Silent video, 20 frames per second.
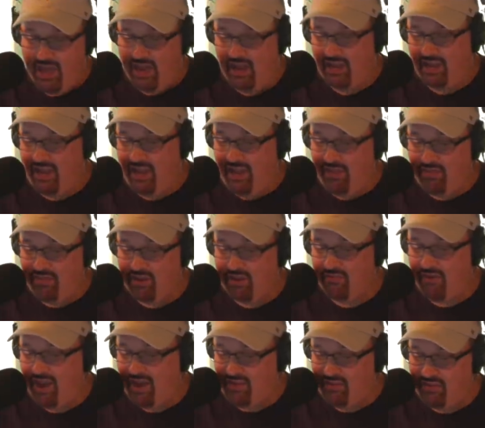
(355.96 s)
and I can't
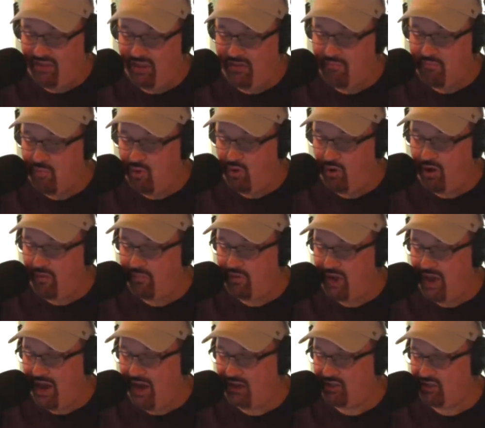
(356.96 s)
think of anything more
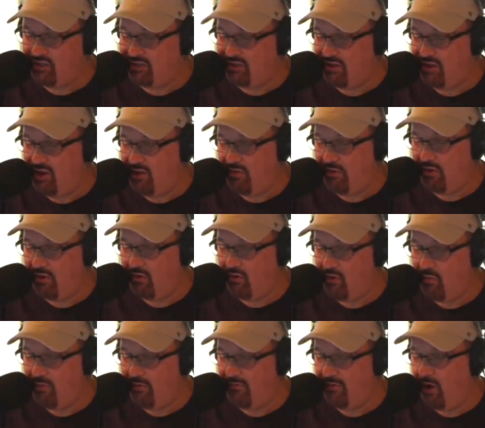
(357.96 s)
obnoxious than hearing a
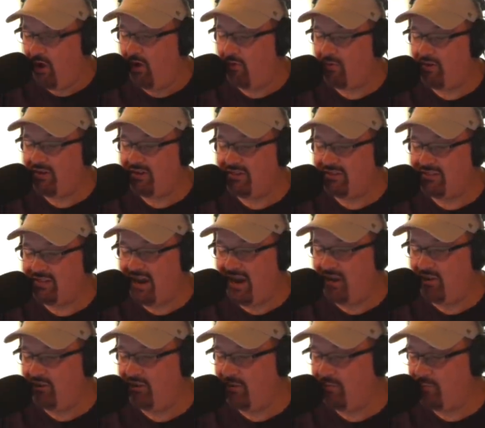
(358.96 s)
group of already
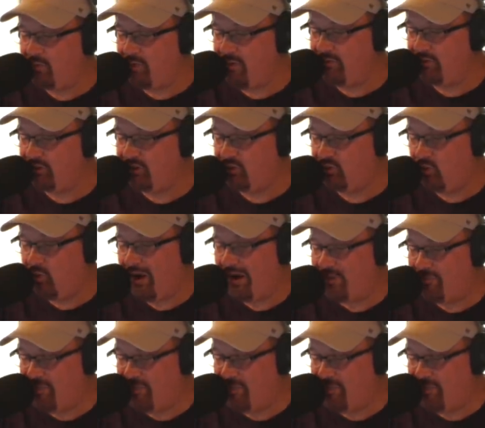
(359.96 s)
entitled and privileged white